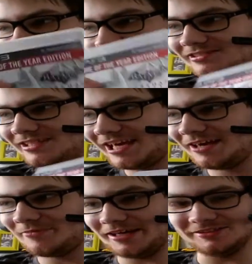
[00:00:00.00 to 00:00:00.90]
this
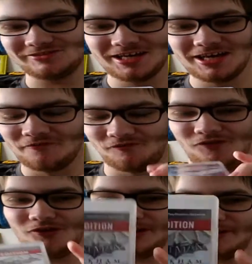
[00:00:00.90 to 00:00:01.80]
game is
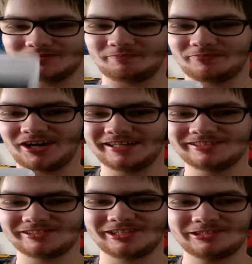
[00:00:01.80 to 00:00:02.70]
full of surprises,